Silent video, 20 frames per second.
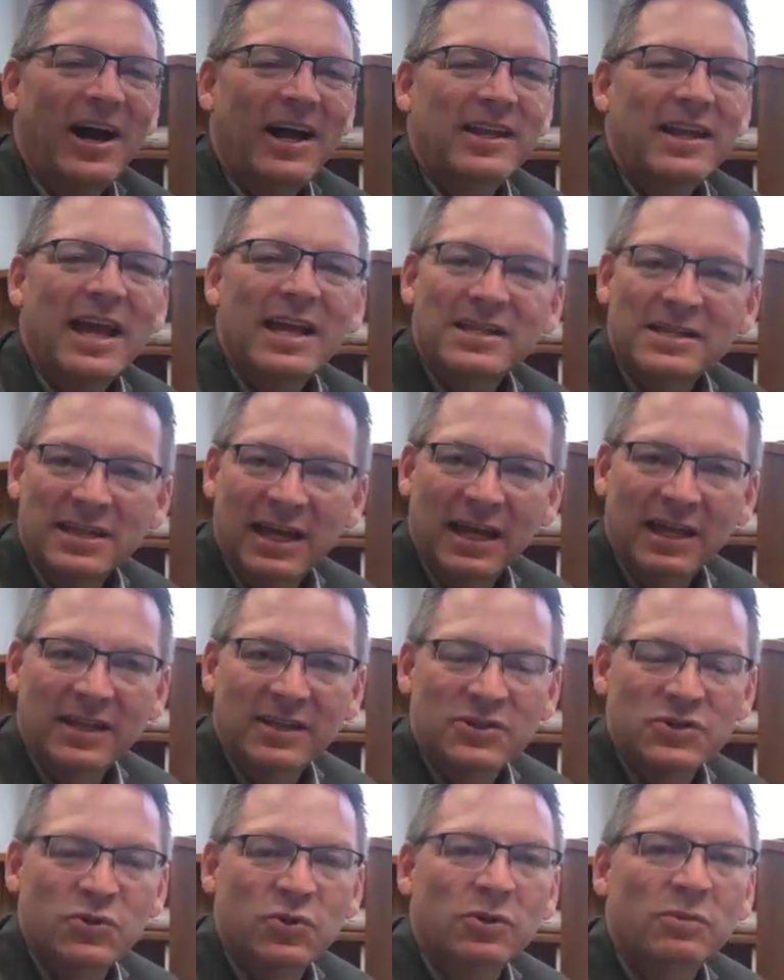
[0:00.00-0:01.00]
Uh, last
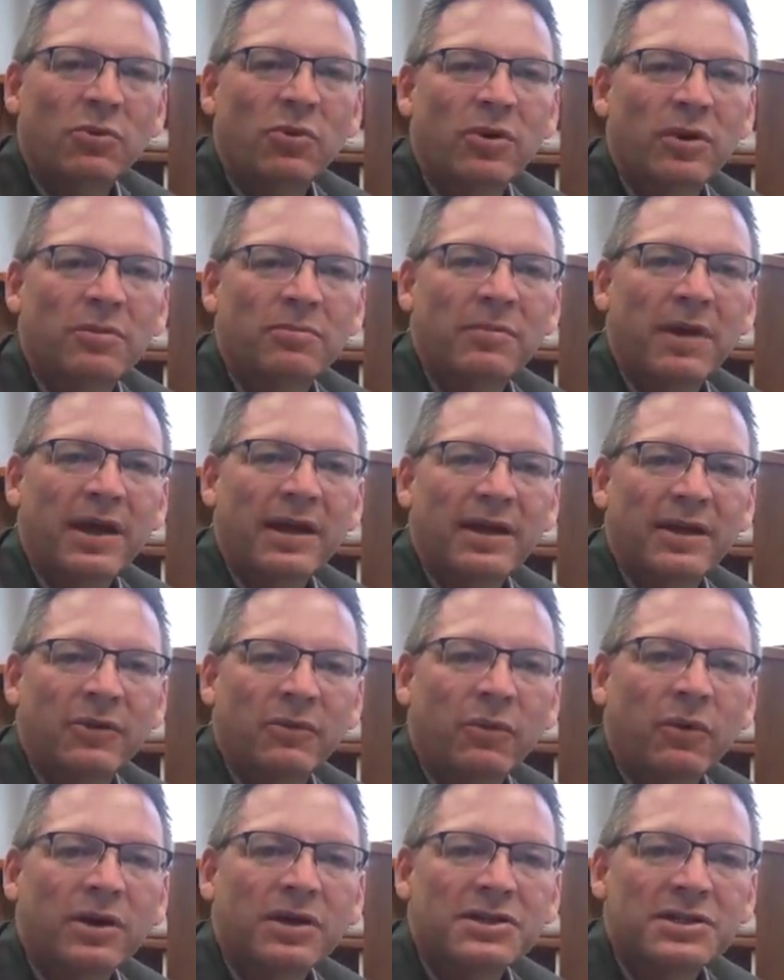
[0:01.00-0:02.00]
night, the school board met in
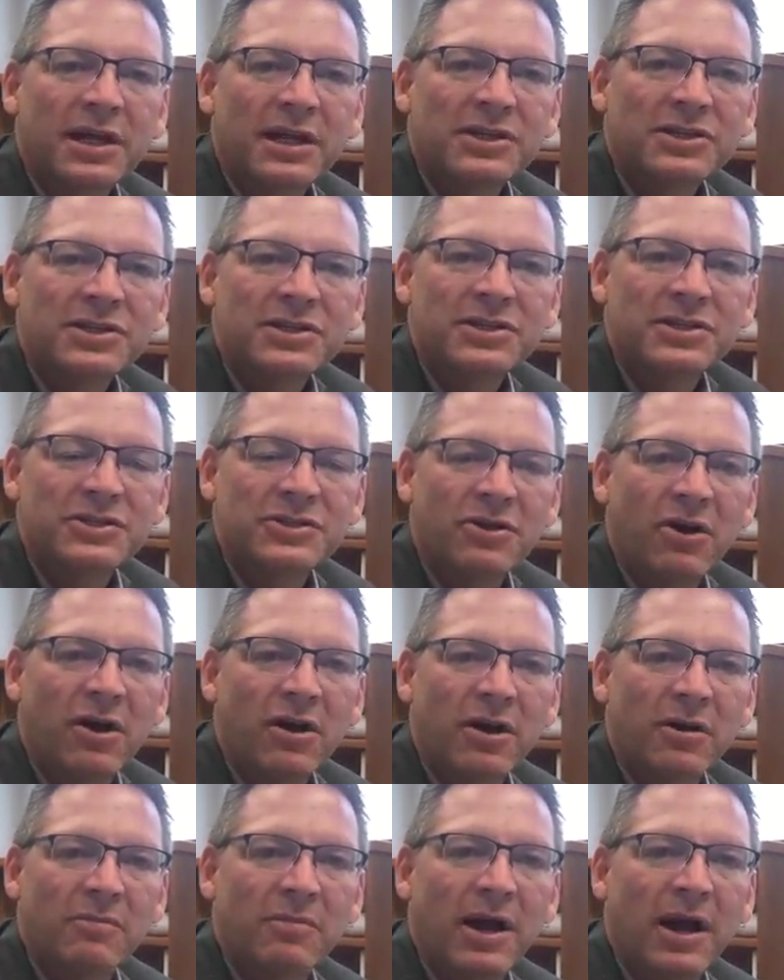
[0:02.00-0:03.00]
a work session to
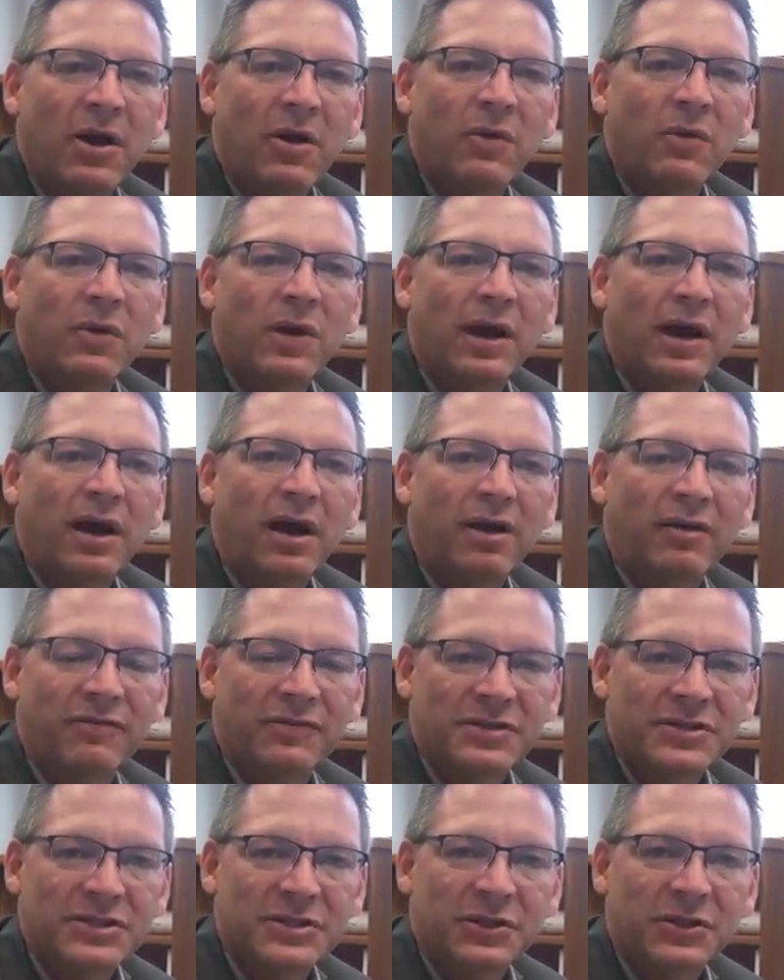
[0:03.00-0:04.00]
talk about uh, our
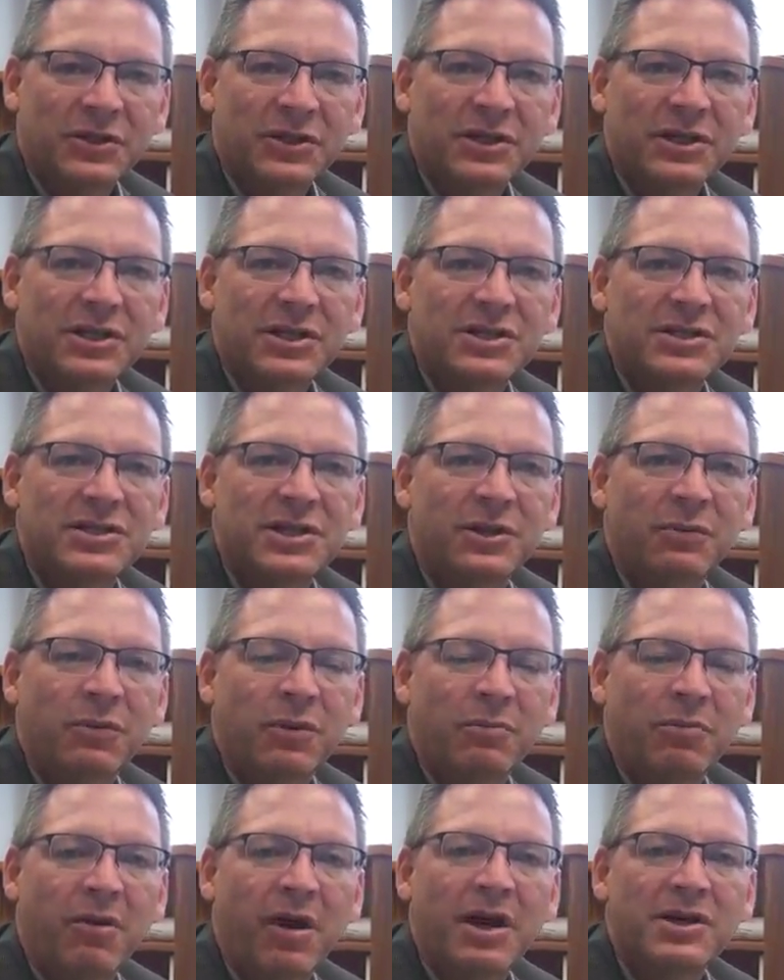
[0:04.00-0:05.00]
facilities and
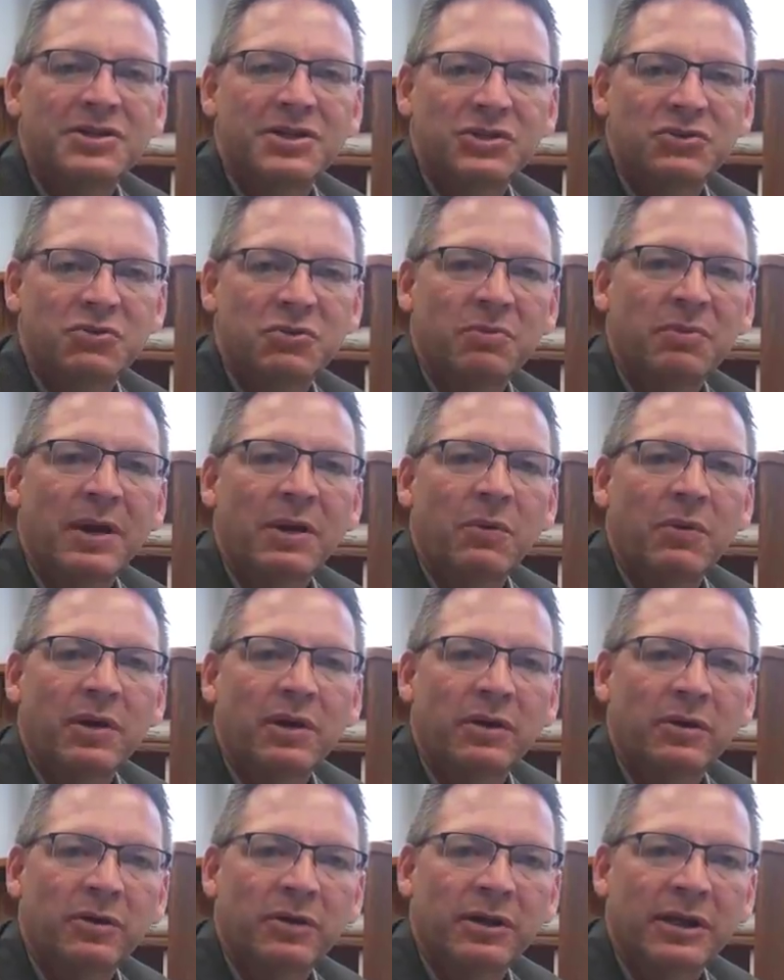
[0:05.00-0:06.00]
what projects we might
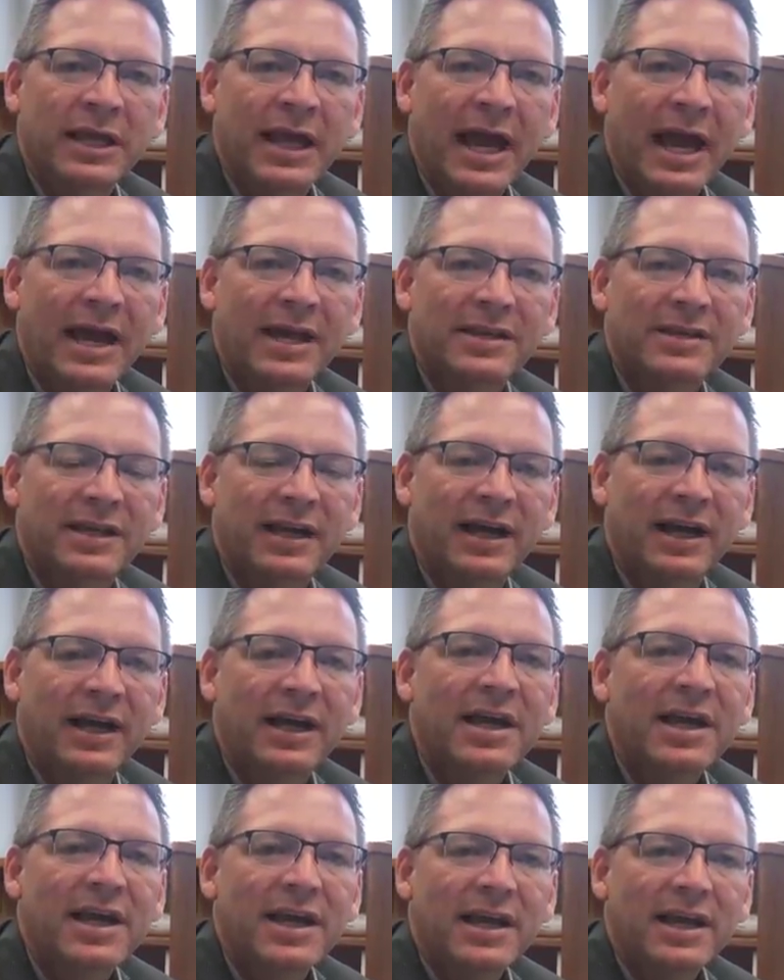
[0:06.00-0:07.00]
want to look at
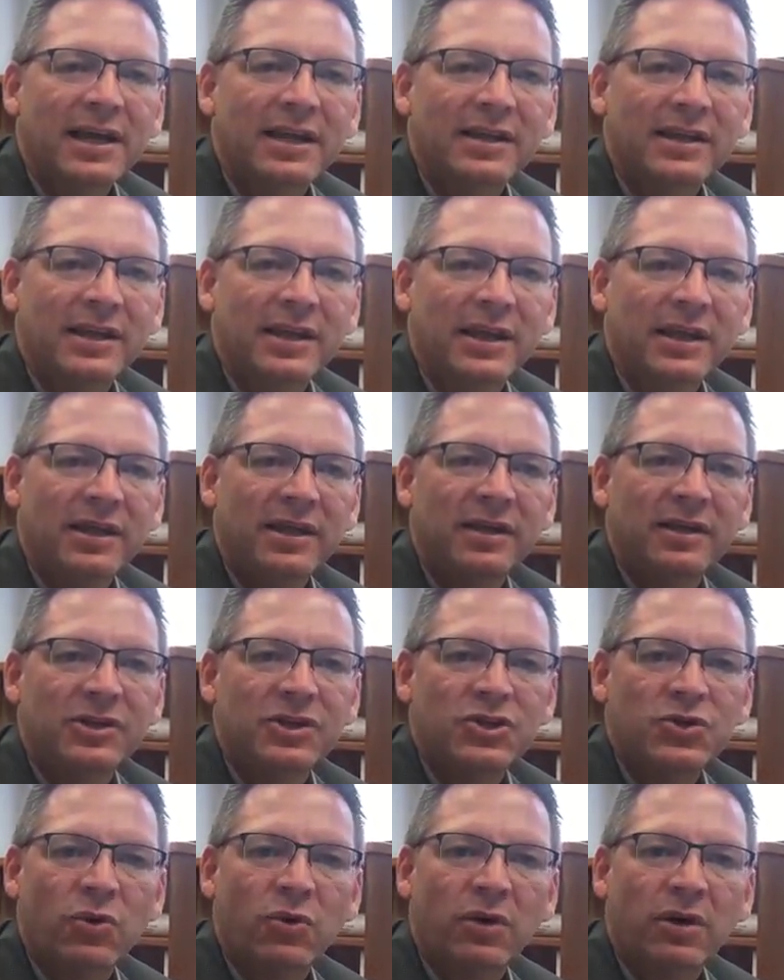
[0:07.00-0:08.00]
uh, in the in
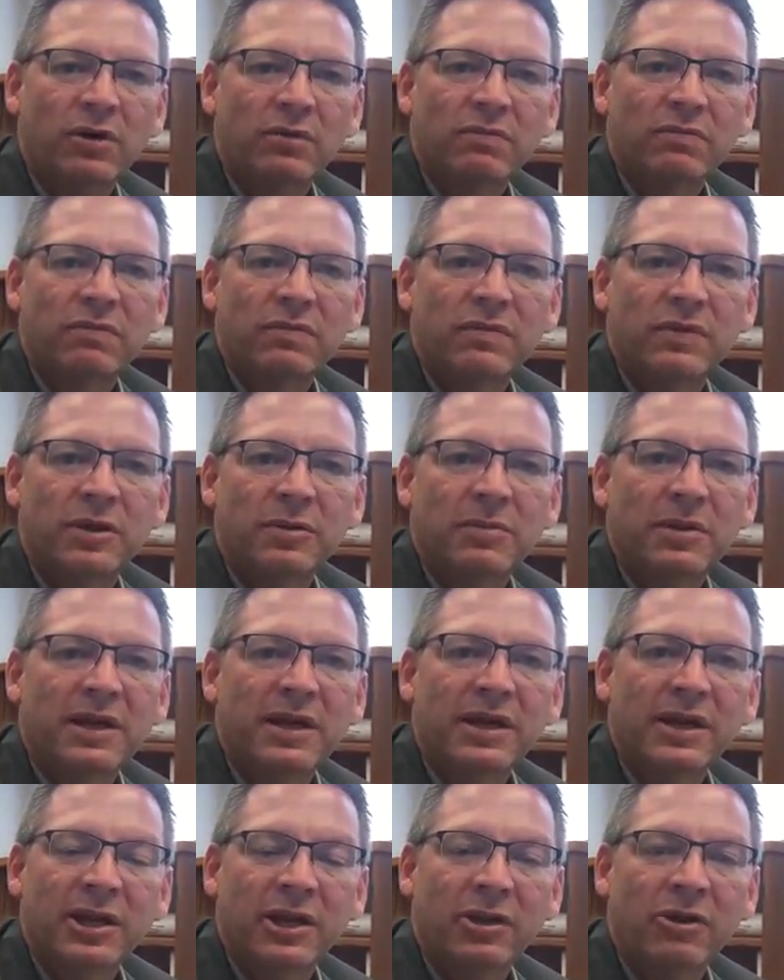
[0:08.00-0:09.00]
the short,
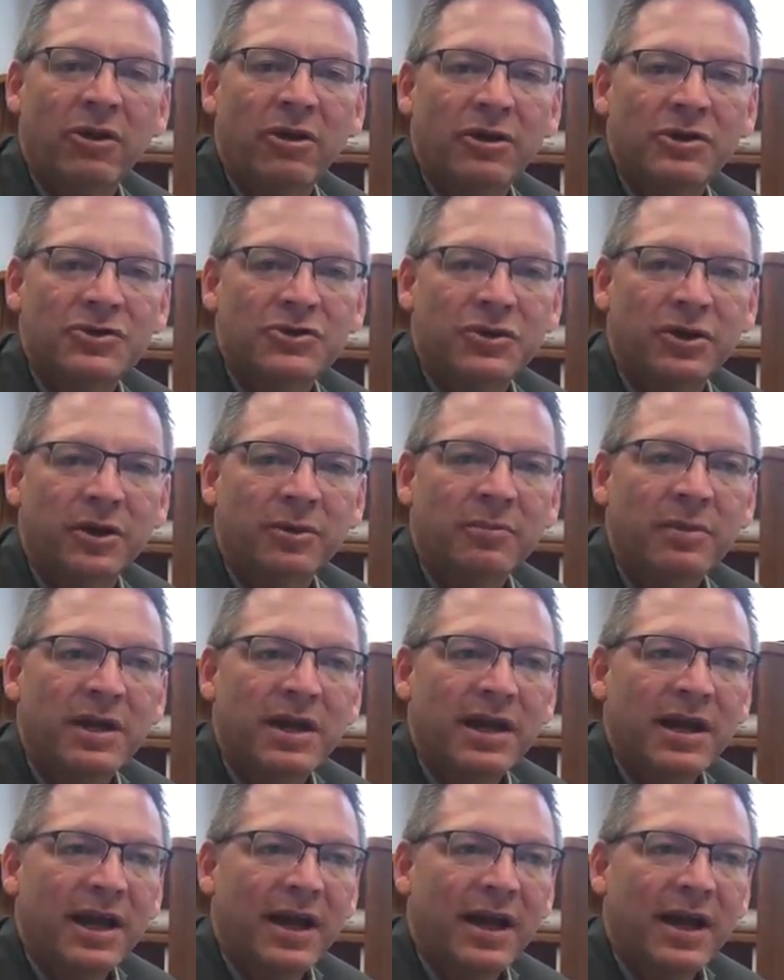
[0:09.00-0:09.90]
intermediate, and long term.